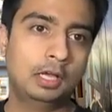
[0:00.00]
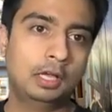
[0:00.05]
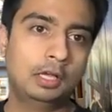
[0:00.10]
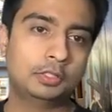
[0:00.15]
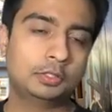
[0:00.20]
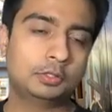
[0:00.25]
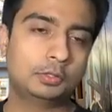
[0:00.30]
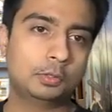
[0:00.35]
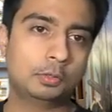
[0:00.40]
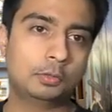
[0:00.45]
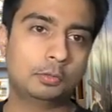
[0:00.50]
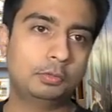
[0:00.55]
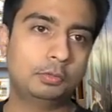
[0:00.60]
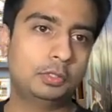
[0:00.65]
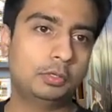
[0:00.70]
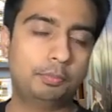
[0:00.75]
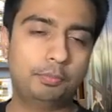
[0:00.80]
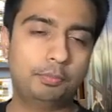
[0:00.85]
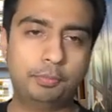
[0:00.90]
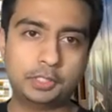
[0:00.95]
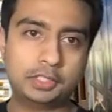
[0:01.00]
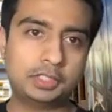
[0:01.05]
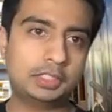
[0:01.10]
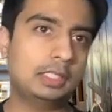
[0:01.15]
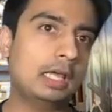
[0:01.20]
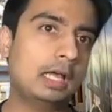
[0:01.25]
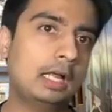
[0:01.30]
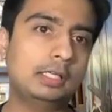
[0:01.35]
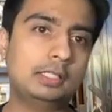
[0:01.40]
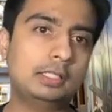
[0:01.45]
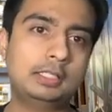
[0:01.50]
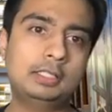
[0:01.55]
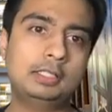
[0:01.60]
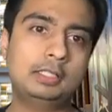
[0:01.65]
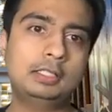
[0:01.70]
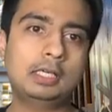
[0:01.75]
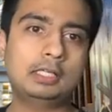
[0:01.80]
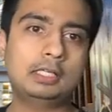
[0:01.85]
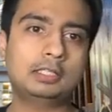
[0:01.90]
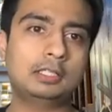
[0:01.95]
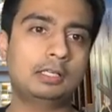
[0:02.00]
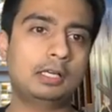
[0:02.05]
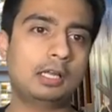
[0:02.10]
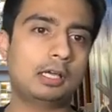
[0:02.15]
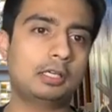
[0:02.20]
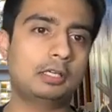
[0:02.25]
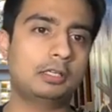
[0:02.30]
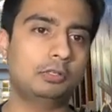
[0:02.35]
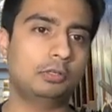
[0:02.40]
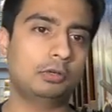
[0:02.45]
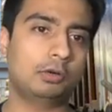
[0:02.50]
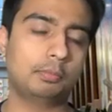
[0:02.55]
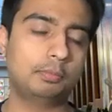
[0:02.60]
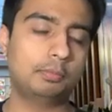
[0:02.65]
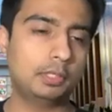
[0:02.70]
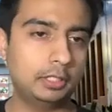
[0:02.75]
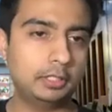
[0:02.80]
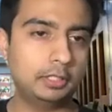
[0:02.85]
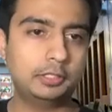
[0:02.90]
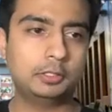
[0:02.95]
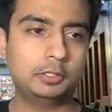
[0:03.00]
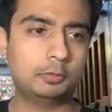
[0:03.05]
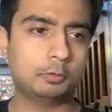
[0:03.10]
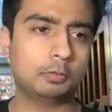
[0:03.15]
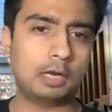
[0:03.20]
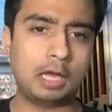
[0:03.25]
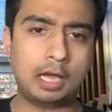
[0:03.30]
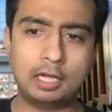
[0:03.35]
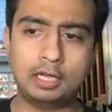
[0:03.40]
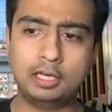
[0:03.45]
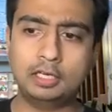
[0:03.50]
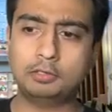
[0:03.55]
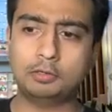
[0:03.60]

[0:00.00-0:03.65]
So your personality and then like your ability to write,